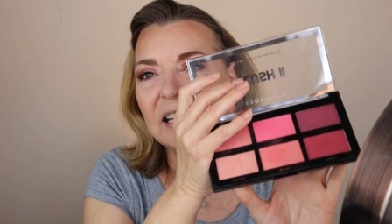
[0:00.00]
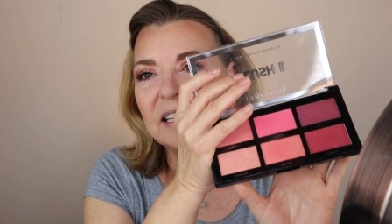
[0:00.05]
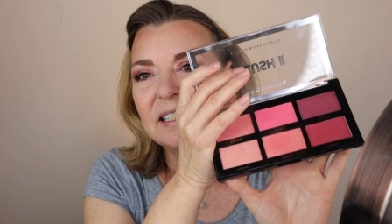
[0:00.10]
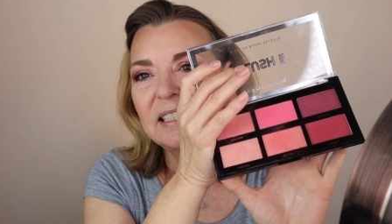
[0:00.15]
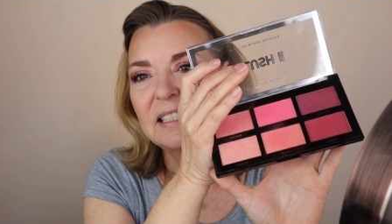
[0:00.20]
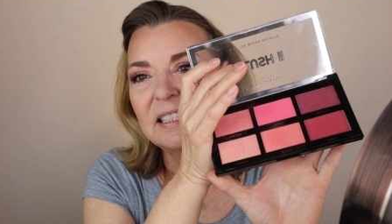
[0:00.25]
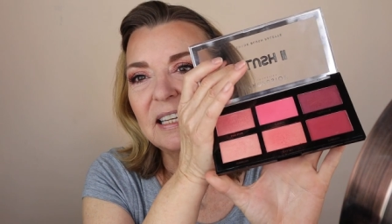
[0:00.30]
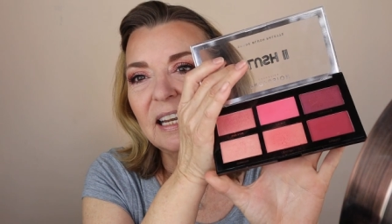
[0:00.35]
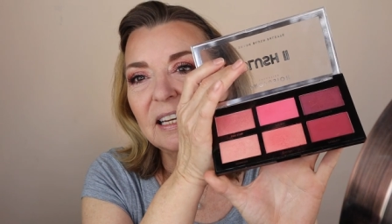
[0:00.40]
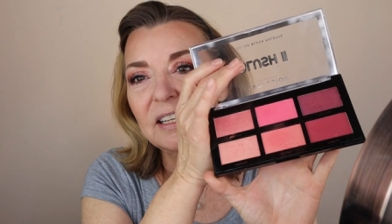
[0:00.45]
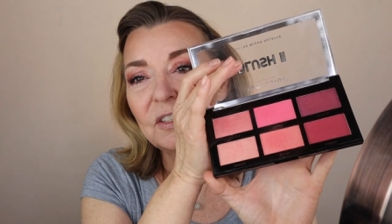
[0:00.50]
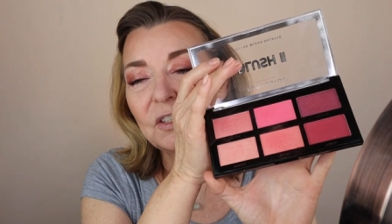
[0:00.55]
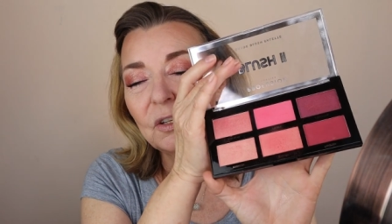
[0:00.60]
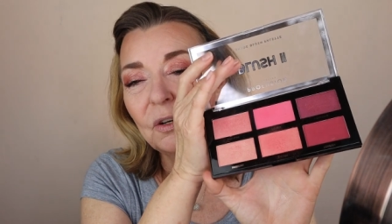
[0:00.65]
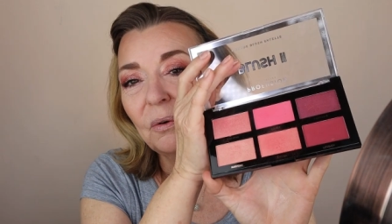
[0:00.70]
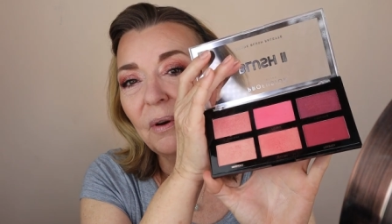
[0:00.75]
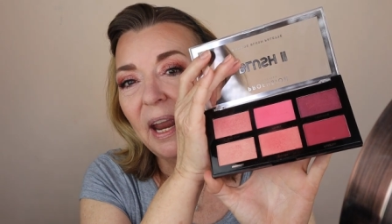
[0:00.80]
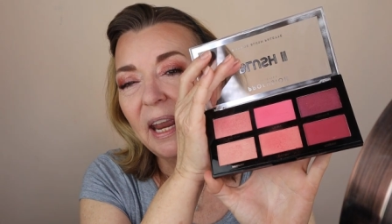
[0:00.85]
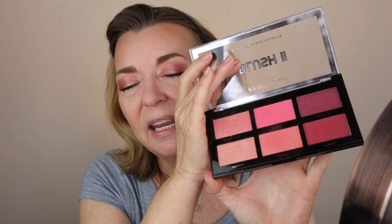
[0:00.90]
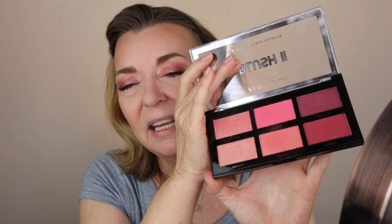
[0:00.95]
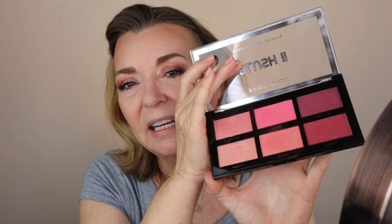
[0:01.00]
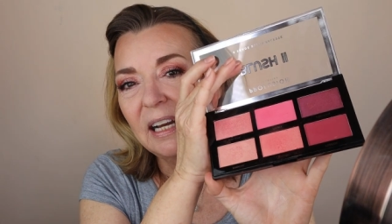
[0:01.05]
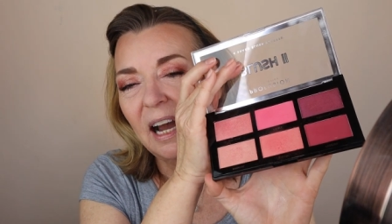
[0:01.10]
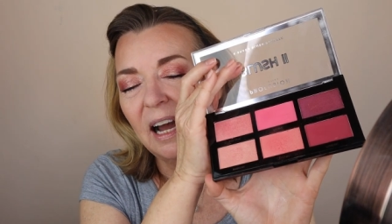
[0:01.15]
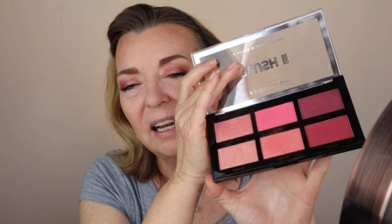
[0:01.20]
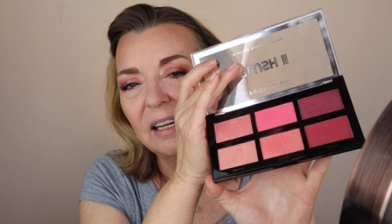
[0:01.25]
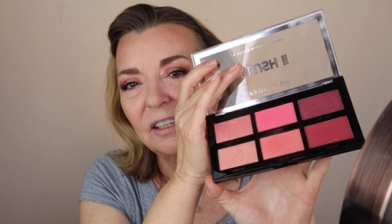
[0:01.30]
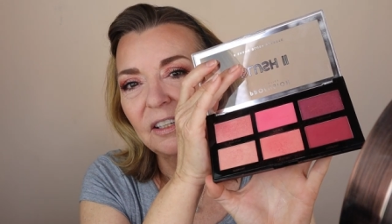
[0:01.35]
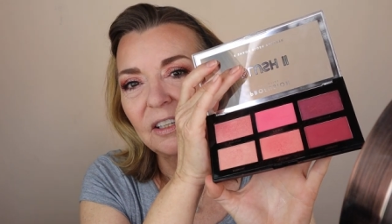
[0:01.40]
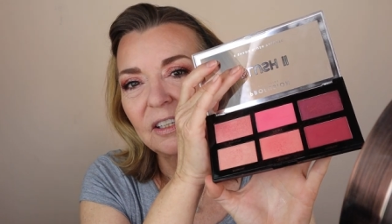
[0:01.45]
six great
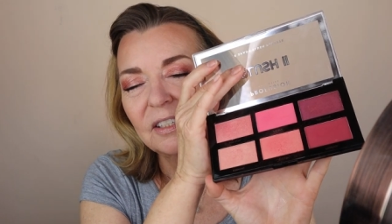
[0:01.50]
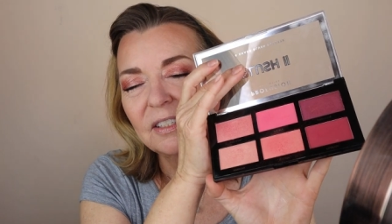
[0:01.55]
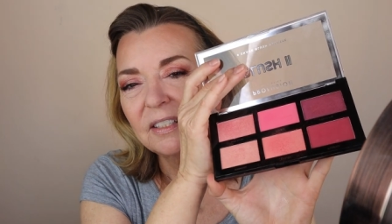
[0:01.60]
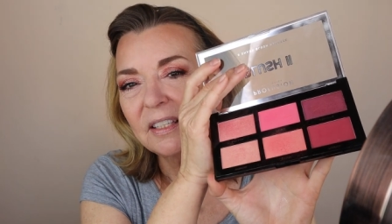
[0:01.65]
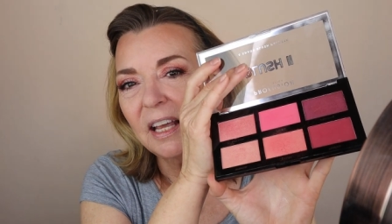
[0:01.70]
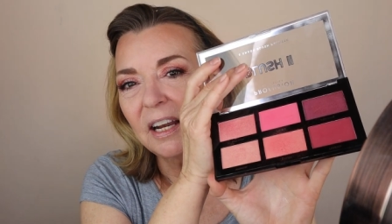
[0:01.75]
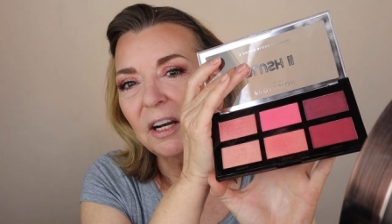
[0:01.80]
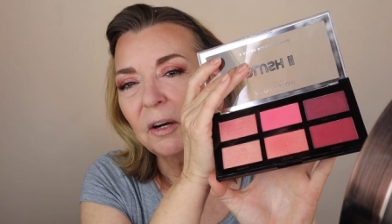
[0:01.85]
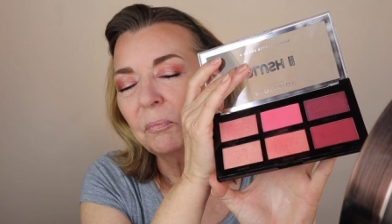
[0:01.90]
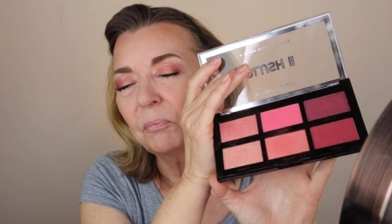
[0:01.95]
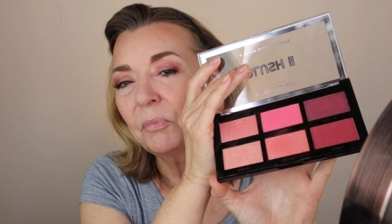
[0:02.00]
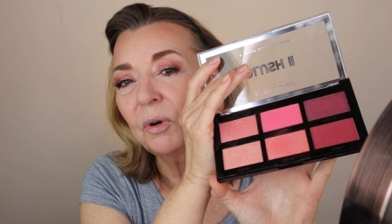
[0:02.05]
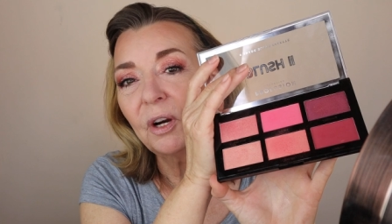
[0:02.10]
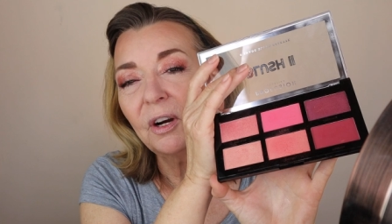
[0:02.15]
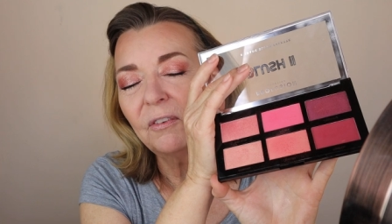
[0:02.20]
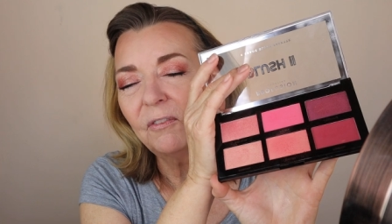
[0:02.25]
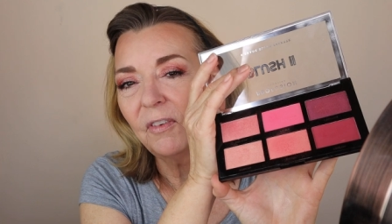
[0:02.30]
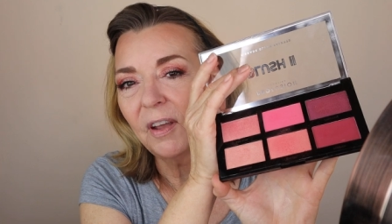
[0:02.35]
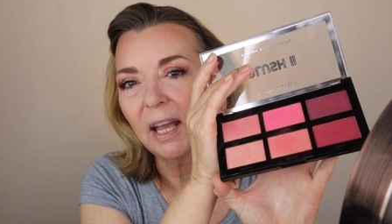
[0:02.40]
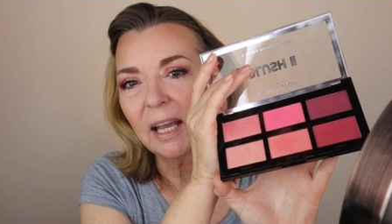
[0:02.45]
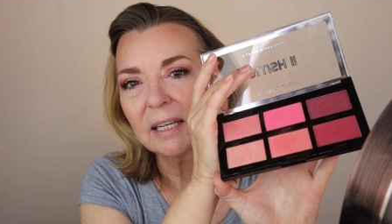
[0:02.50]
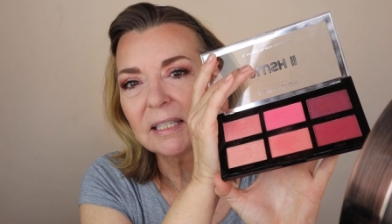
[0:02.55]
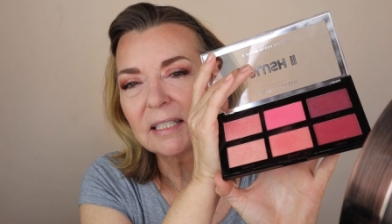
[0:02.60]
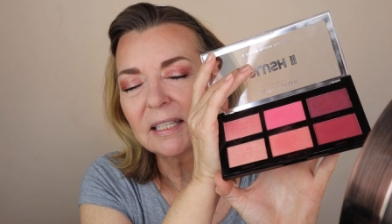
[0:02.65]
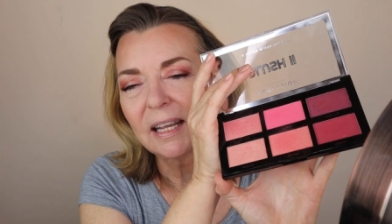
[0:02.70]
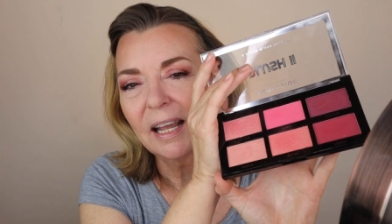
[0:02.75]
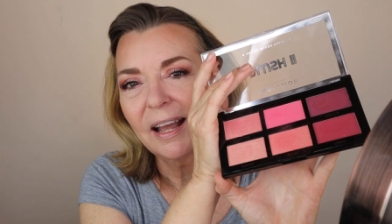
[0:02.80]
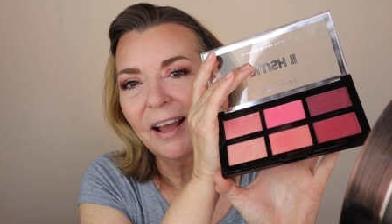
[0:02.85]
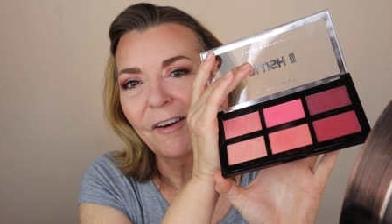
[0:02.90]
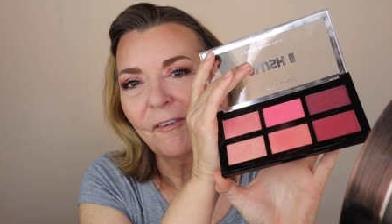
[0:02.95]
colors that are
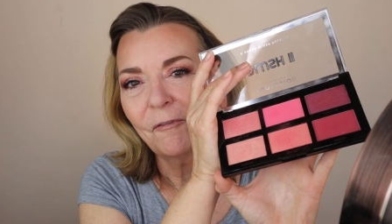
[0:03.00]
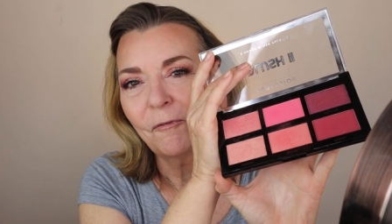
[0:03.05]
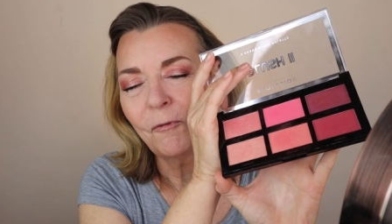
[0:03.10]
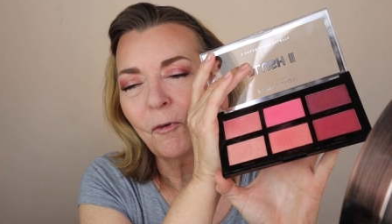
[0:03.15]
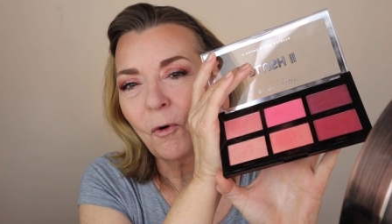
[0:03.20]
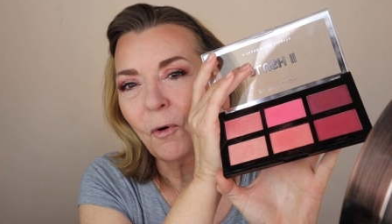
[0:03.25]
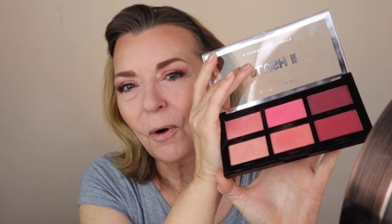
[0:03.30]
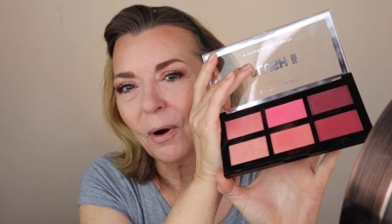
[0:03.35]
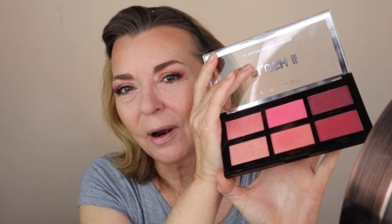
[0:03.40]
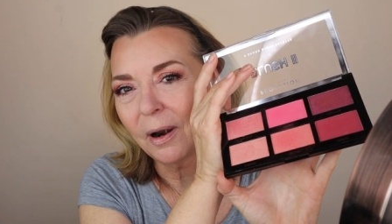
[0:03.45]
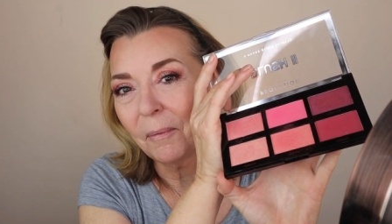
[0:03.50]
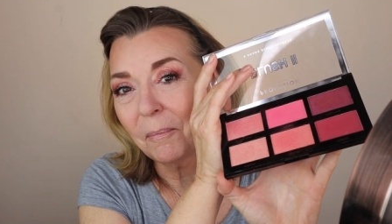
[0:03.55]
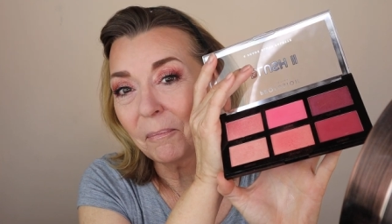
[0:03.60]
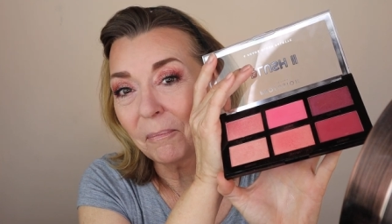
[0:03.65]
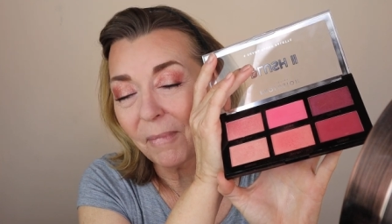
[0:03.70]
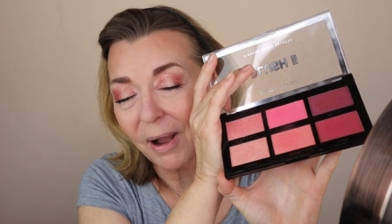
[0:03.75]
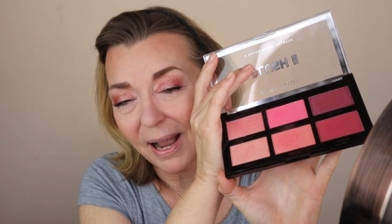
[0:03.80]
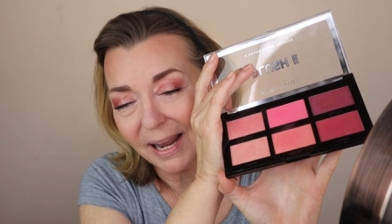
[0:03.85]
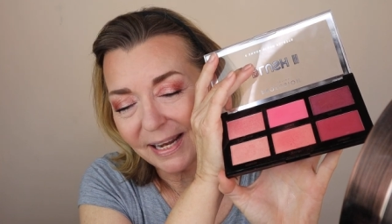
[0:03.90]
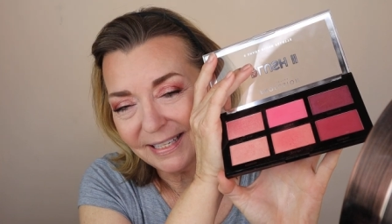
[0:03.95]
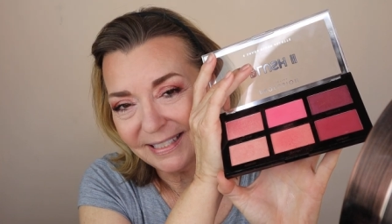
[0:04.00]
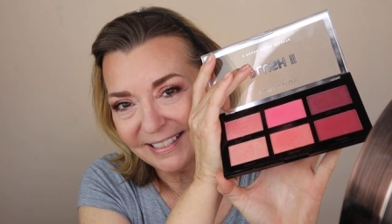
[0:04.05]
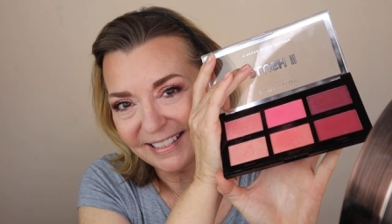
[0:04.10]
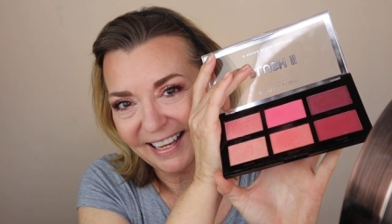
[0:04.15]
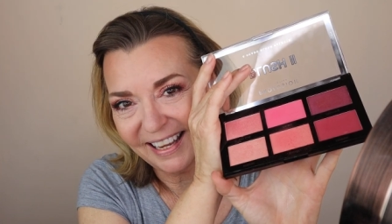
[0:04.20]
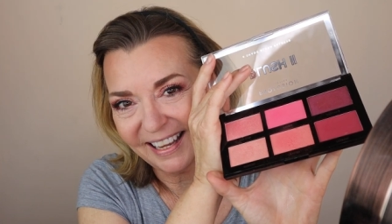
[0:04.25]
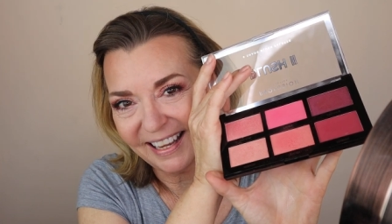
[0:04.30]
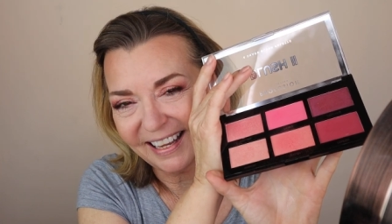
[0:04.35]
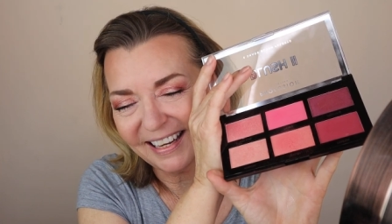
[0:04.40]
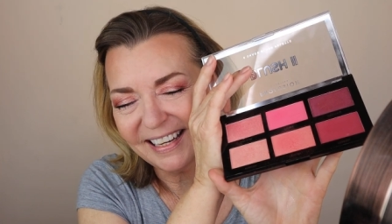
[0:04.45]
perfect for my
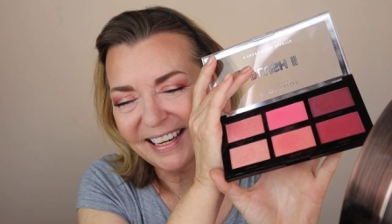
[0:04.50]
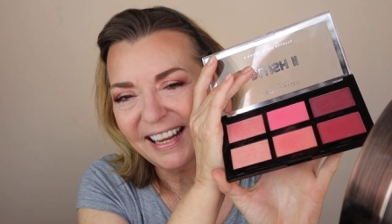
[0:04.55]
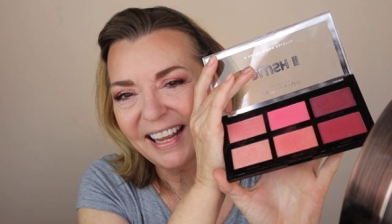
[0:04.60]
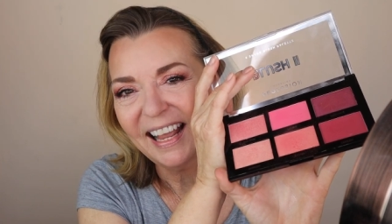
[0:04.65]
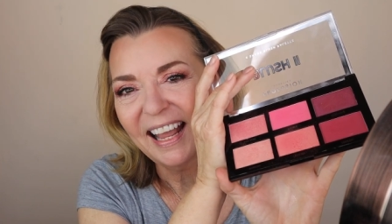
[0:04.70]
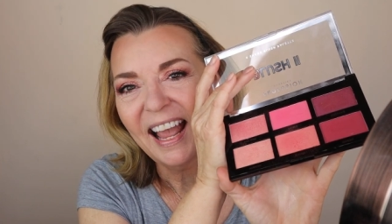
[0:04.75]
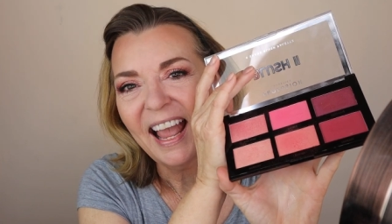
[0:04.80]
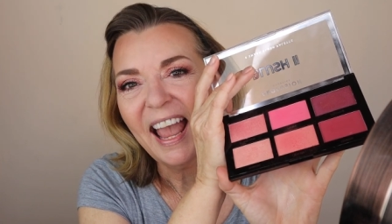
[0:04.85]
skin